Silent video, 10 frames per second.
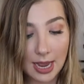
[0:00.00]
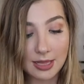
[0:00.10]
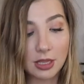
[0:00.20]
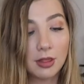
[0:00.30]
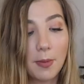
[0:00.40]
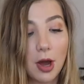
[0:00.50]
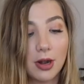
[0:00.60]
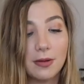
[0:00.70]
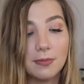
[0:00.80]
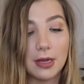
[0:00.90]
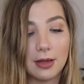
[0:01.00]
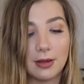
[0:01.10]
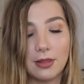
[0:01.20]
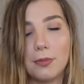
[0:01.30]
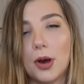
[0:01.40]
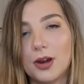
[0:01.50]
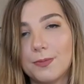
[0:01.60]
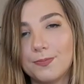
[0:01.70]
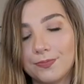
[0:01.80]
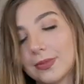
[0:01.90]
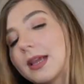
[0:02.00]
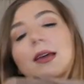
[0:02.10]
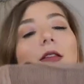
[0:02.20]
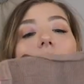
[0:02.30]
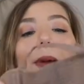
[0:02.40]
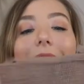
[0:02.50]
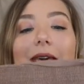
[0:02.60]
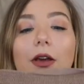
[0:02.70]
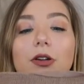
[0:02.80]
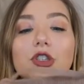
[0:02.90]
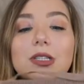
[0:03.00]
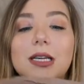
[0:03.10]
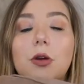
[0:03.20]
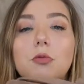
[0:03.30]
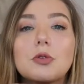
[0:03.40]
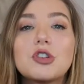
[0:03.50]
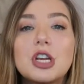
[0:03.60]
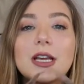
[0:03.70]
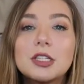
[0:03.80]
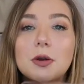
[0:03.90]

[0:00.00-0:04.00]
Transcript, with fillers: And then the bottom, the bottom, and then the back here is just like a ruching,